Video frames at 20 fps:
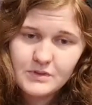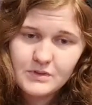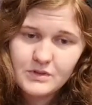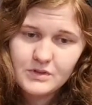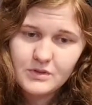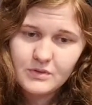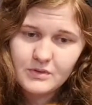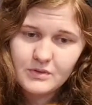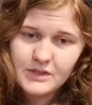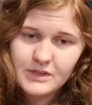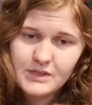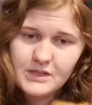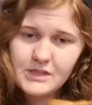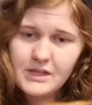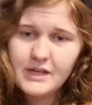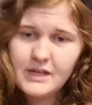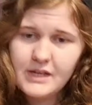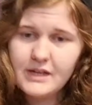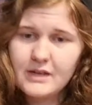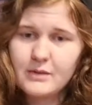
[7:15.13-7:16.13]
So this
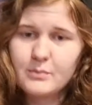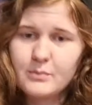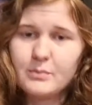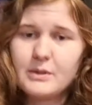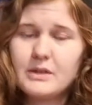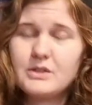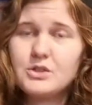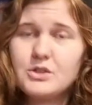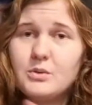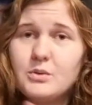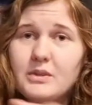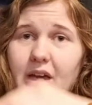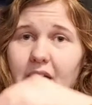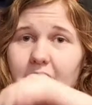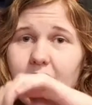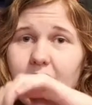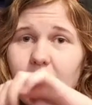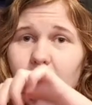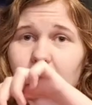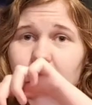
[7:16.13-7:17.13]
is like a Pikachu with a
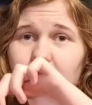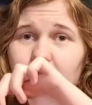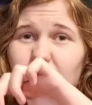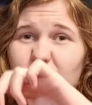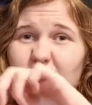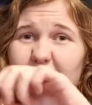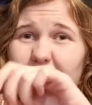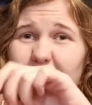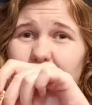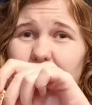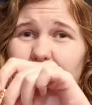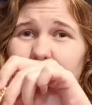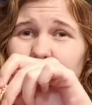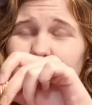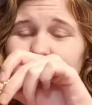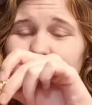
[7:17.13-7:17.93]
hat on a chain.